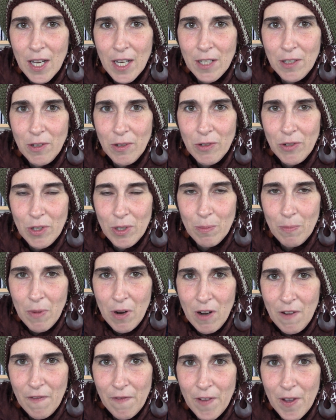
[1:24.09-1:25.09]
and your
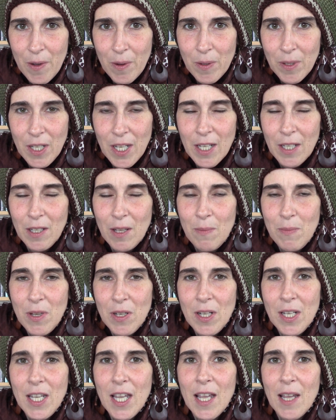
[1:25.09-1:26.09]
smartphone can
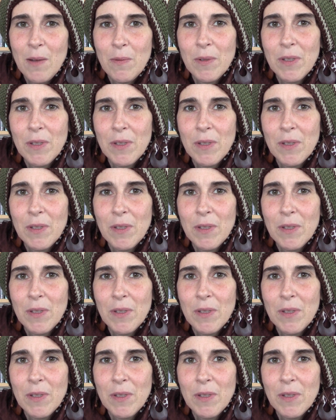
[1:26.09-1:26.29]
communicate